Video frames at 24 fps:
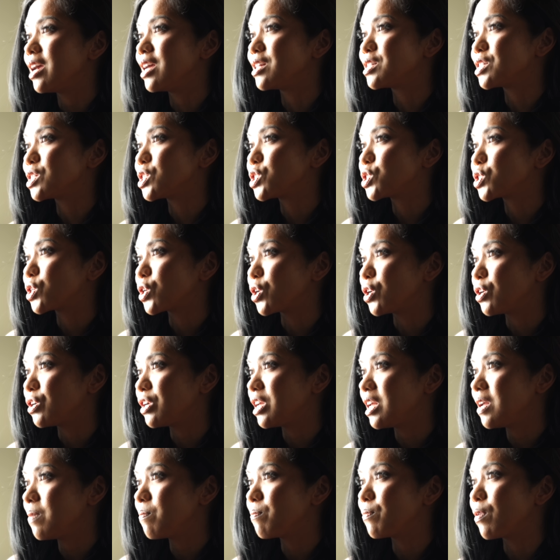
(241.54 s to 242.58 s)
It's a
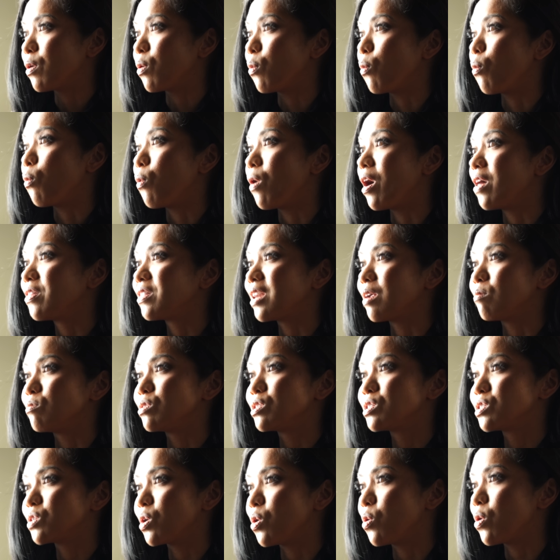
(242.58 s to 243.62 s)
journey, but one that I'm
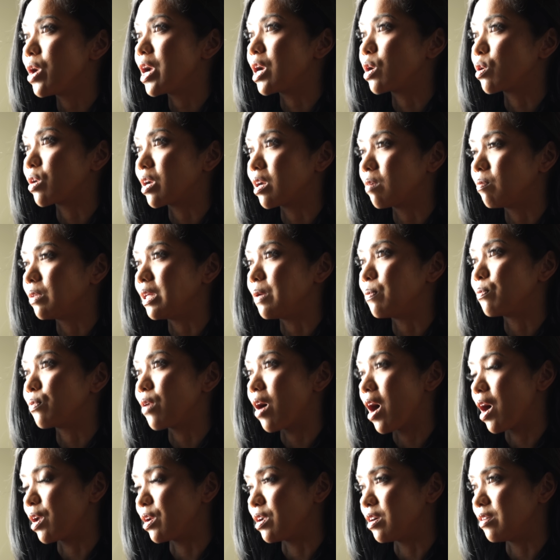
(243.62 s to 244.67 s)
so incredibly
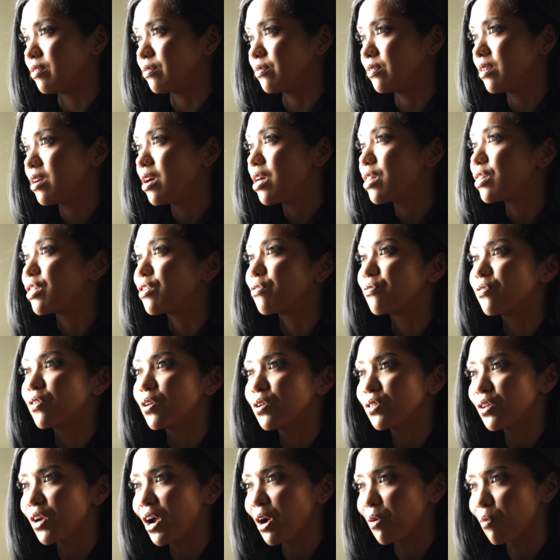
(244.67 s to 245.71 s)
proud of. The
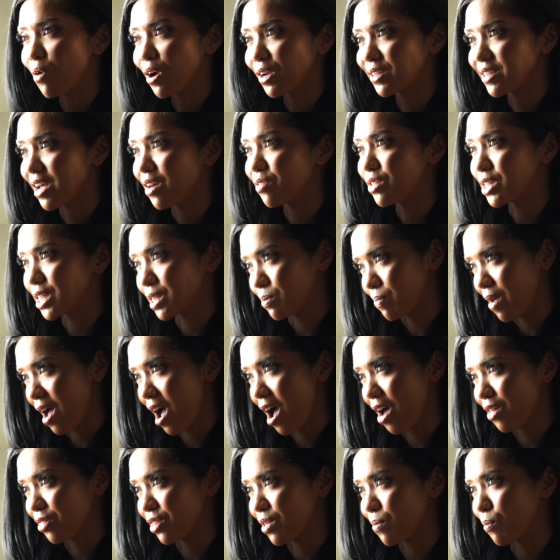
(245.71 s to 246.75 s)
further I walk down this
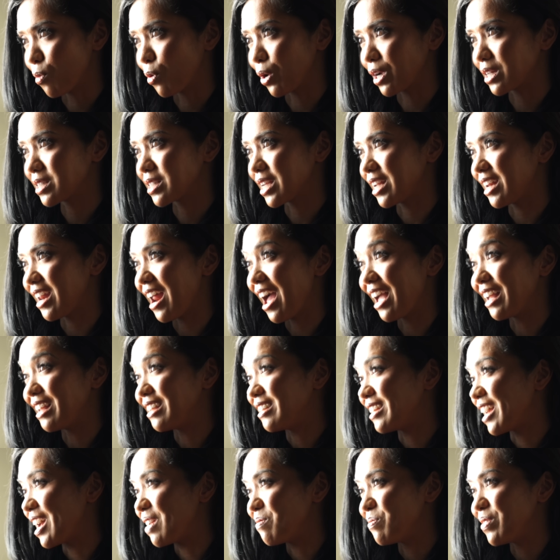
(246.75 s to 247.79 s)
path, the more excited I
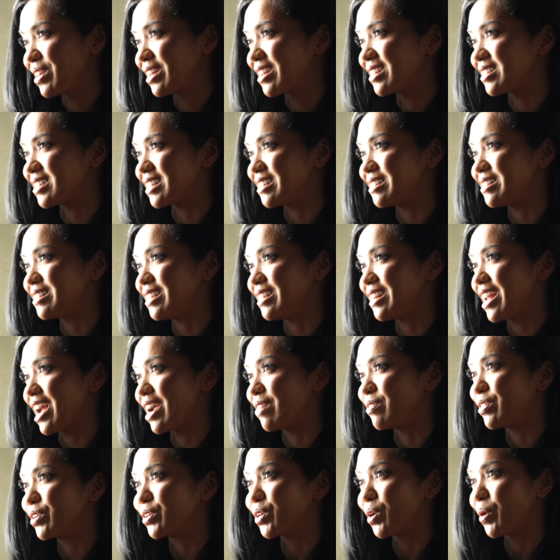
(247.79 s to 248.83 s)
get because I see an
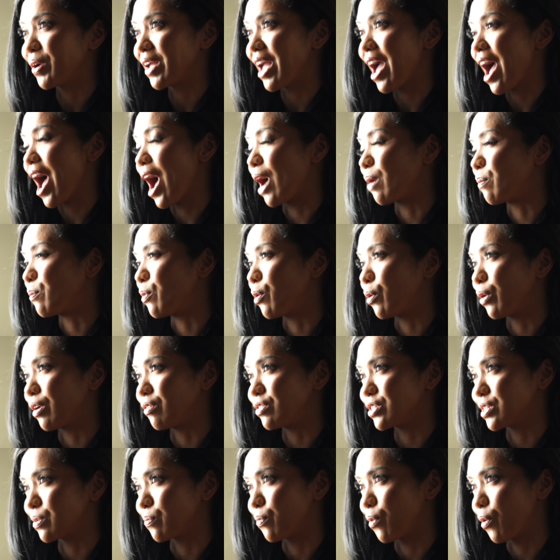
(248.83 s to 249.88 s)
ever-growing outpour of
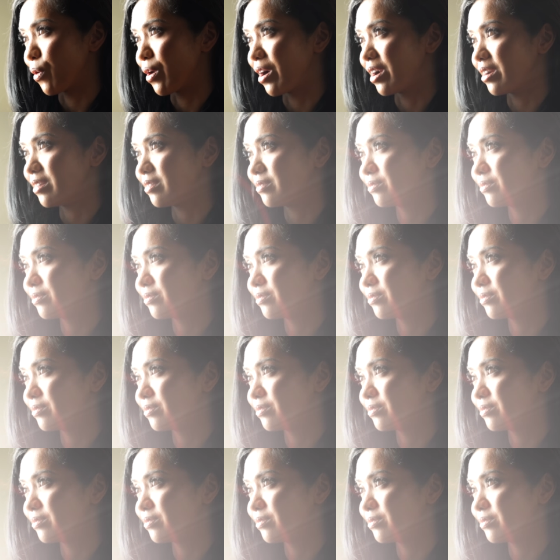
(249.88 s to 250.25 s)
support.